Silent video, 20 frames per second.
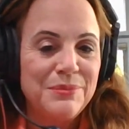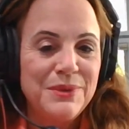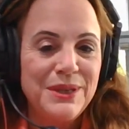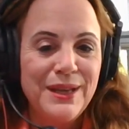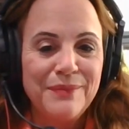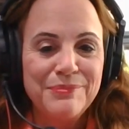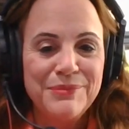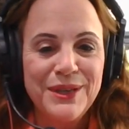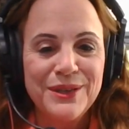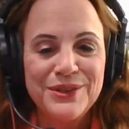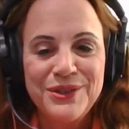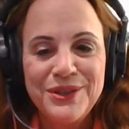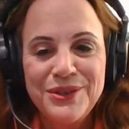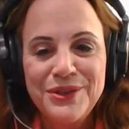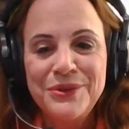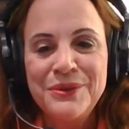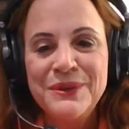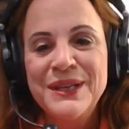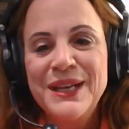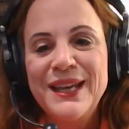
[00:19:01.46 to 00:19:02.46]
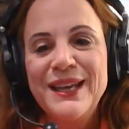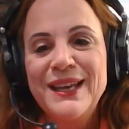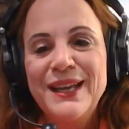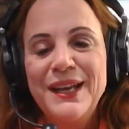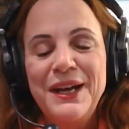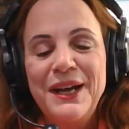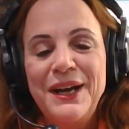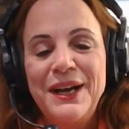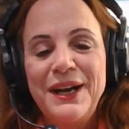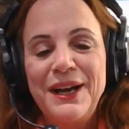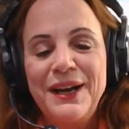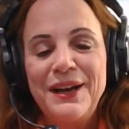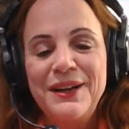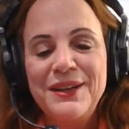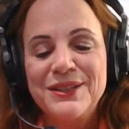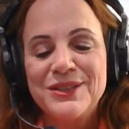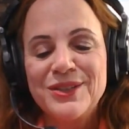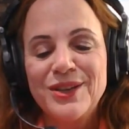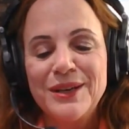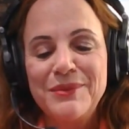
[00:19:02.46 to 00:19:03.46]
up there too. Uh,
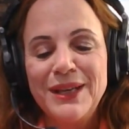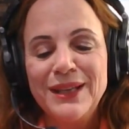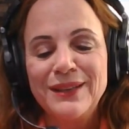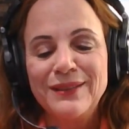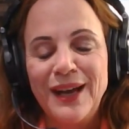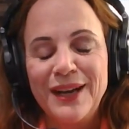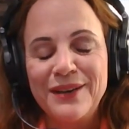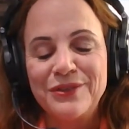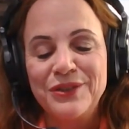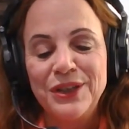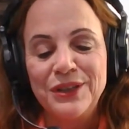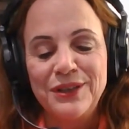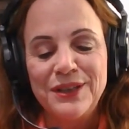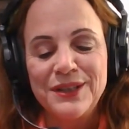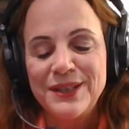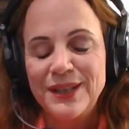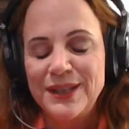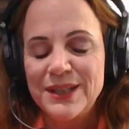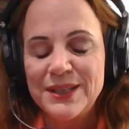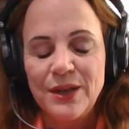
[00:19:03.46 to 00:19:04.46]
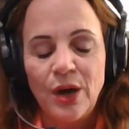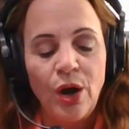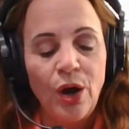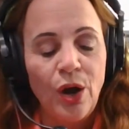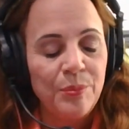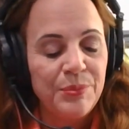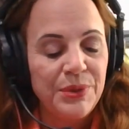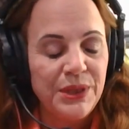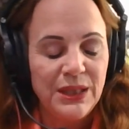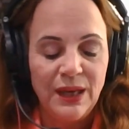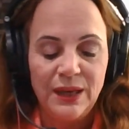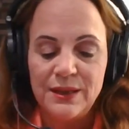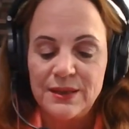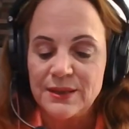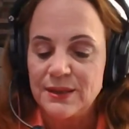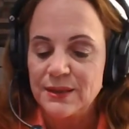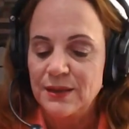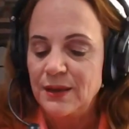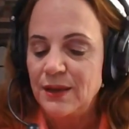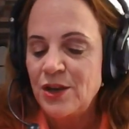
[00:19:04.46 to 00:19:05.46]
it's going to be a lot of goodness. And it's all
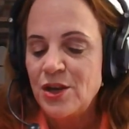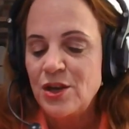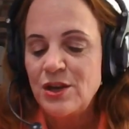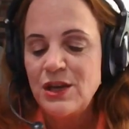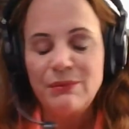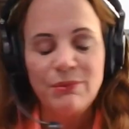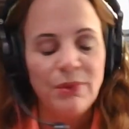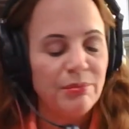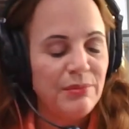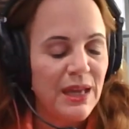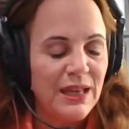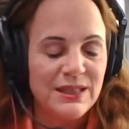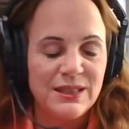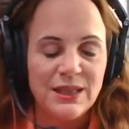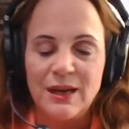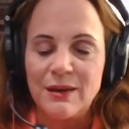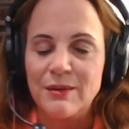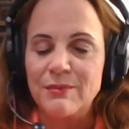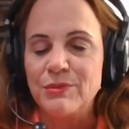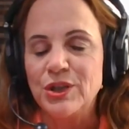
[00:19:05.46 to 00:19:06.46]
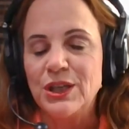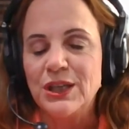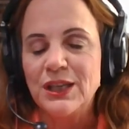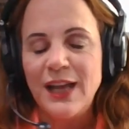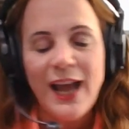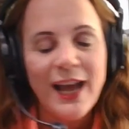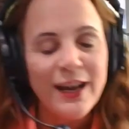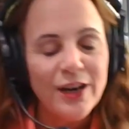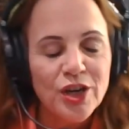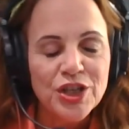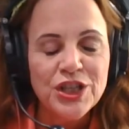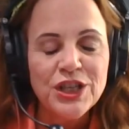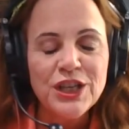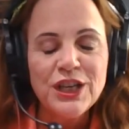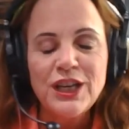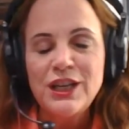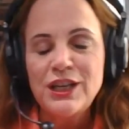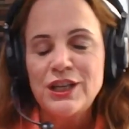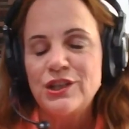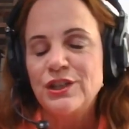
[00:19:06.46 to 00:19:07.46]
because you need momentum. You need
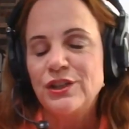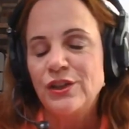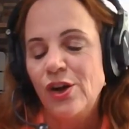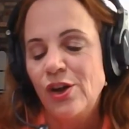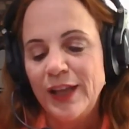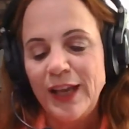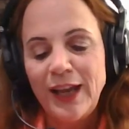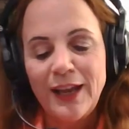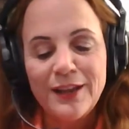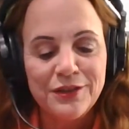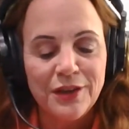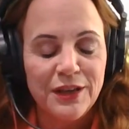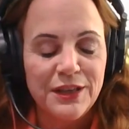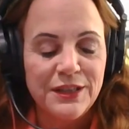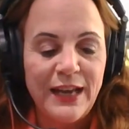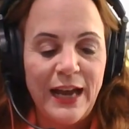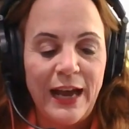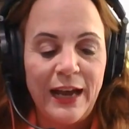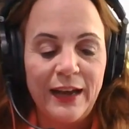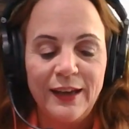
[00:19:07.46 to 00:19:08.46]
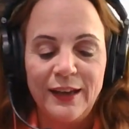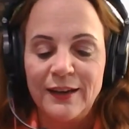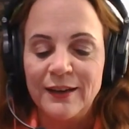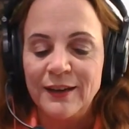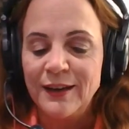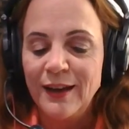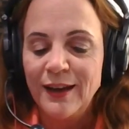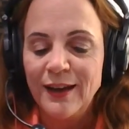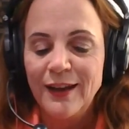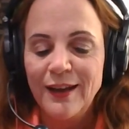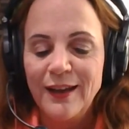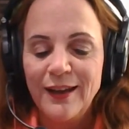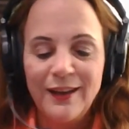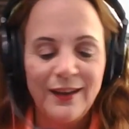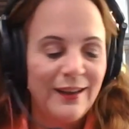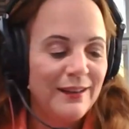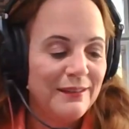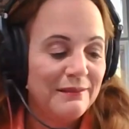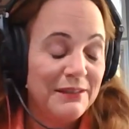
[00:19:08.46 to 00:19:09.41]
energy. You need all hands on deck and, you